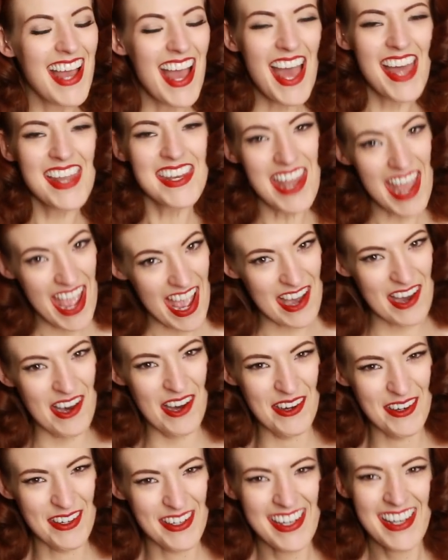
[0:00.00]
and
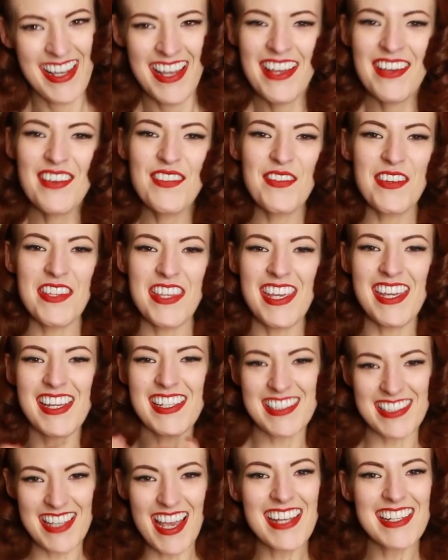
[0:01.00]
now for the
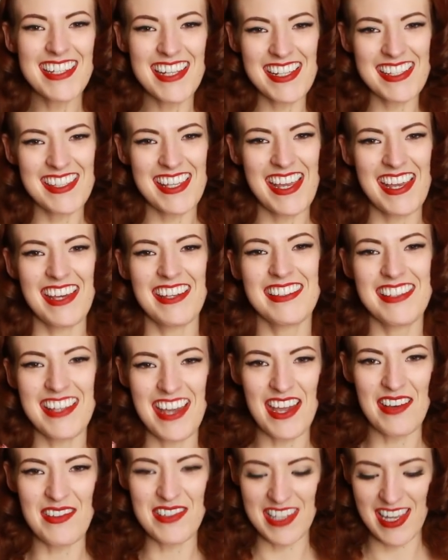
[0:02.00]
exciting thing
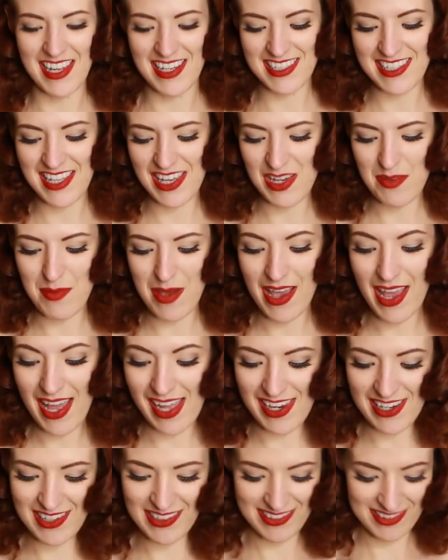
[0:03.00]
that I was going to tell you about.
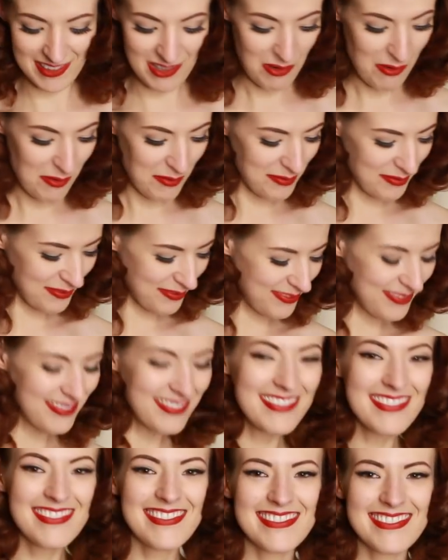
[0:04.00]
Hello. Oh,
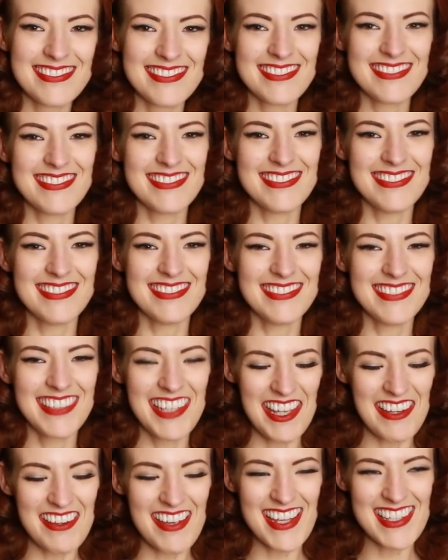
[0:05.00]

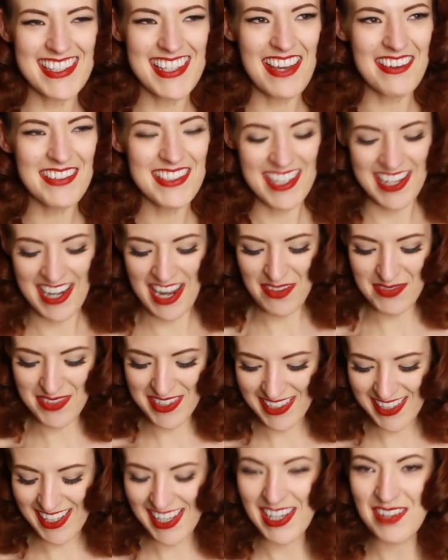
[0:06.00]
could guess that was going to
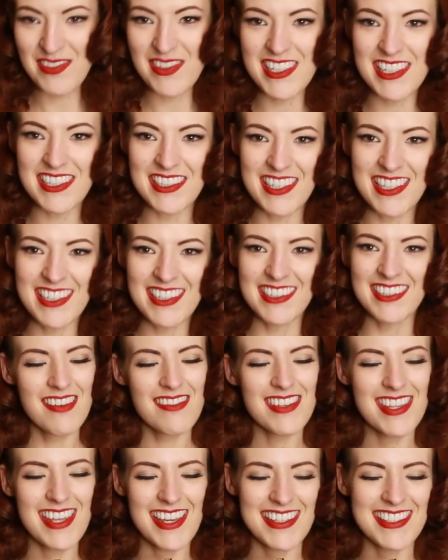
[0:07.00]
happen. Hello, Matilda.
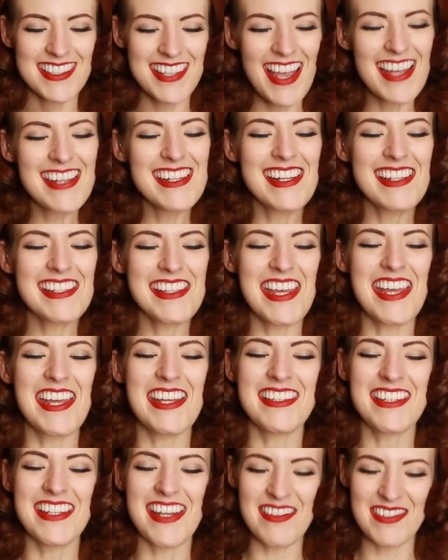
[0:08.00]
The exciting
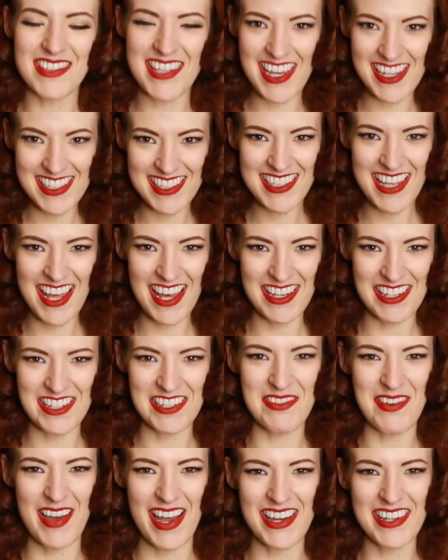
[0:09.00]
thing that I was going to tell
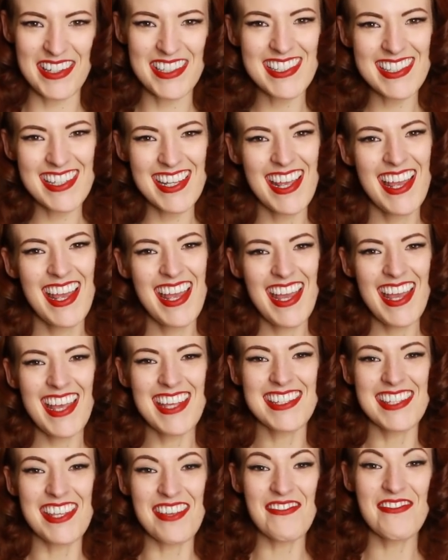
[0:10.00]
you about
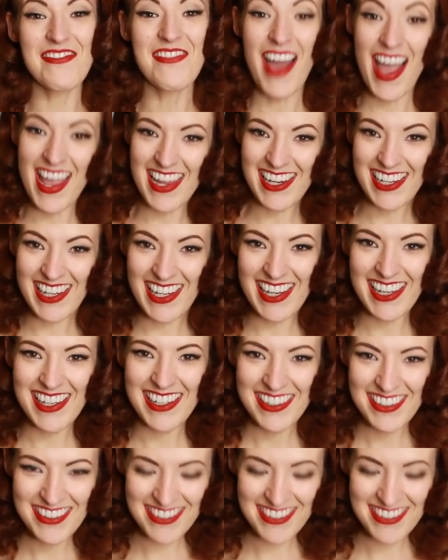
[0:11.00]
is that finally,